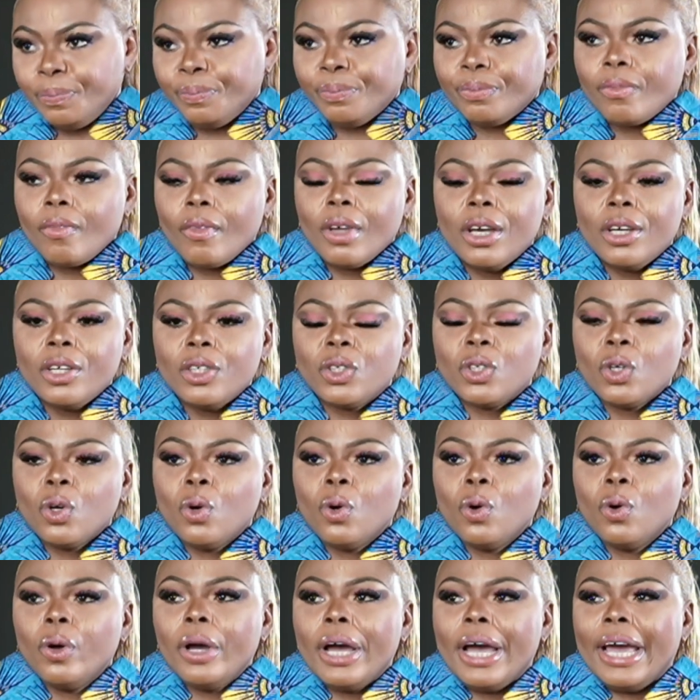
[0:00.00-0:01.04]
Okay.
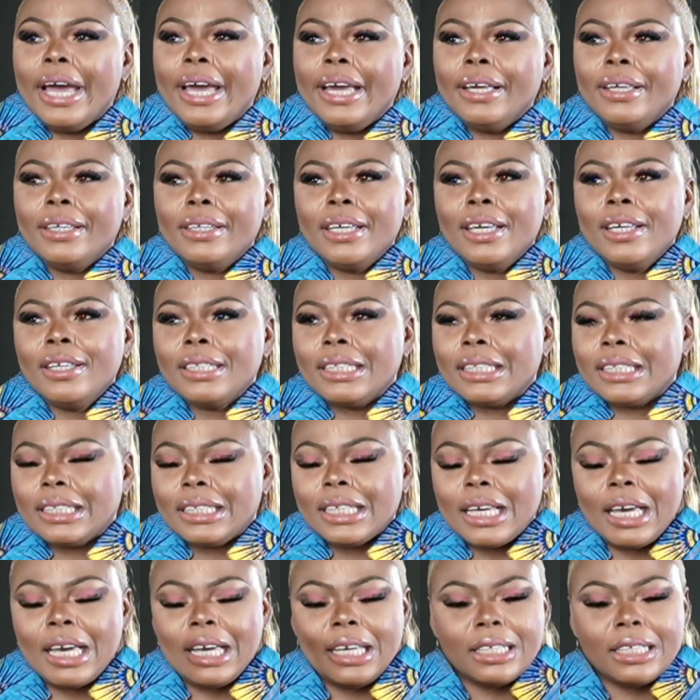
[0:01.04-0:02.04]
So eh, it is